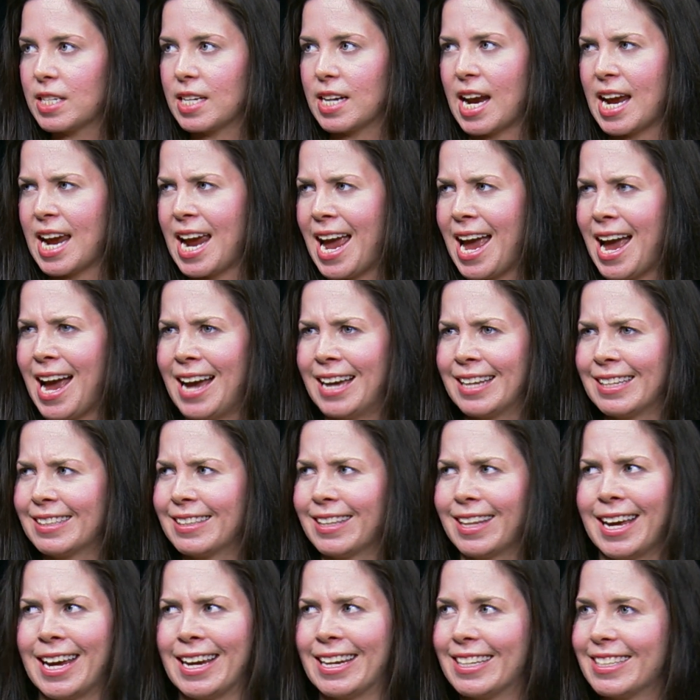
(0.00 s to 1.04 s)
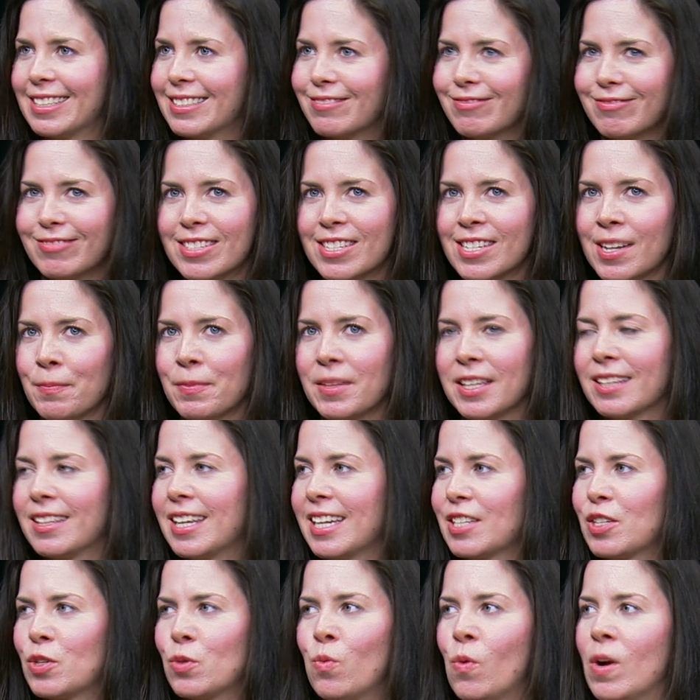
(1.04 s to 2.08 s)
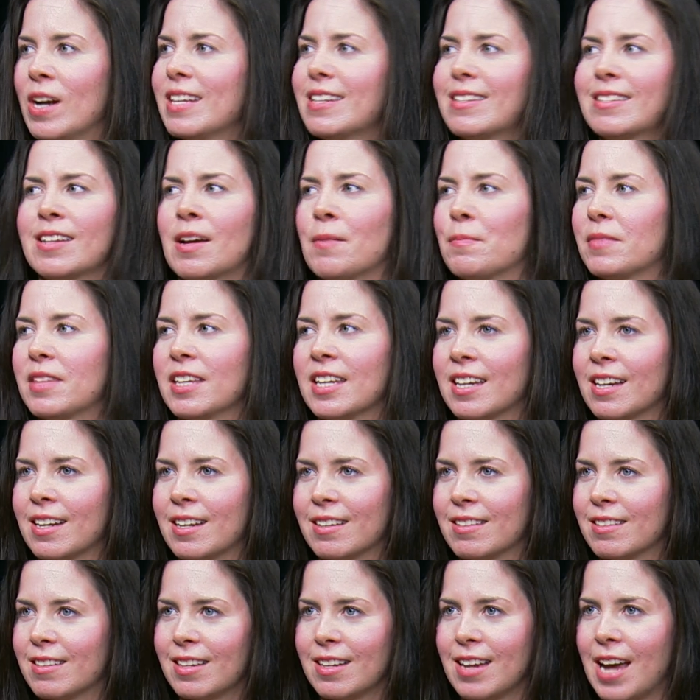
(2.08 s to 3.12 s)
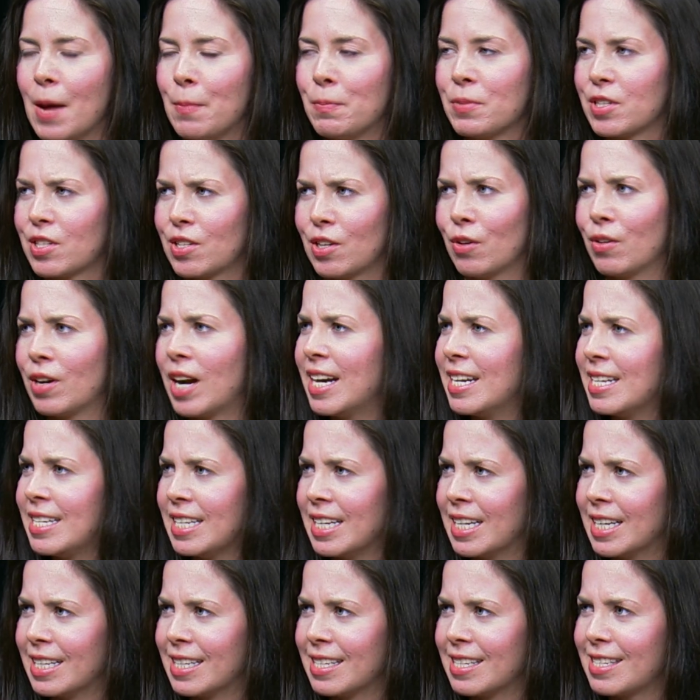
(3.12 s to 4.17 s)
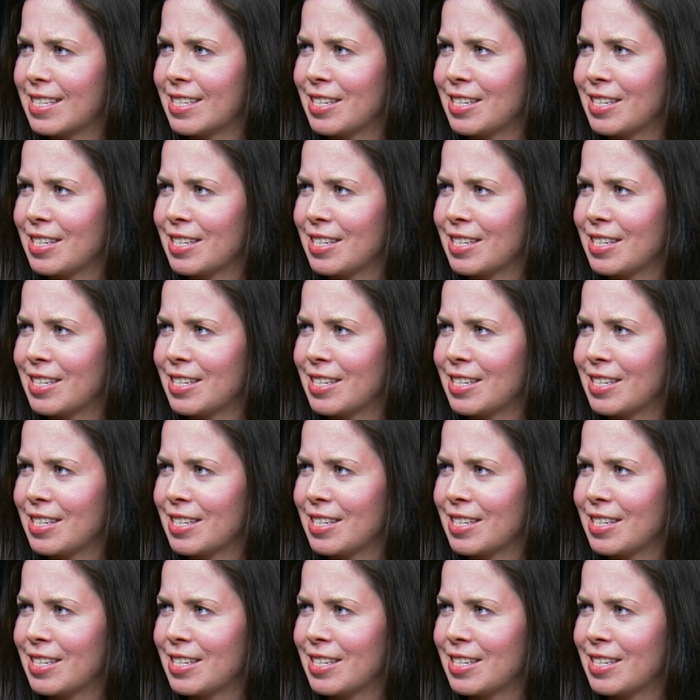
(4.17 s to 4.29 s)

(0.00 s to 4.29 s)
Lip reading: and I had like something like 20-something episode ideas,